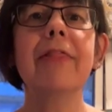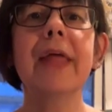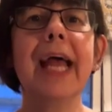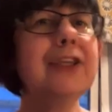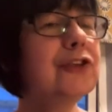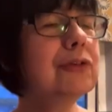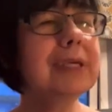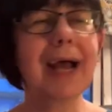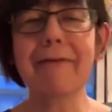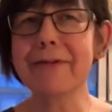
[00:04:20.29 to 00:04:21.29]
that I
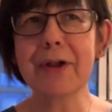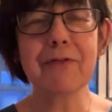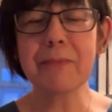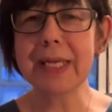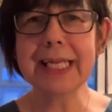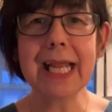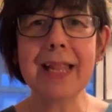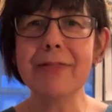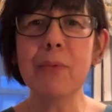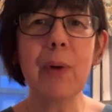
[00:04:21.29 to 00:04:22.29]
don't have enough money
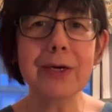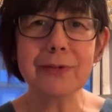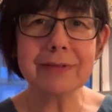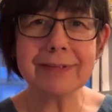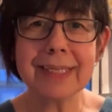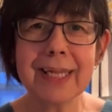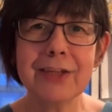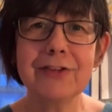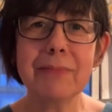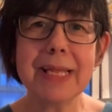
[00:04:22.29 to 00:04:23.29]
in the world
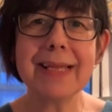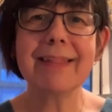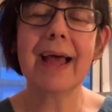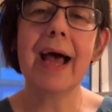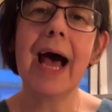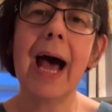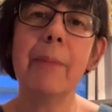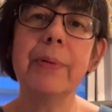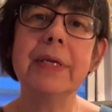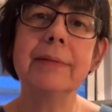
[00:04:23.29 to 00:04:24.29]
to make that happen.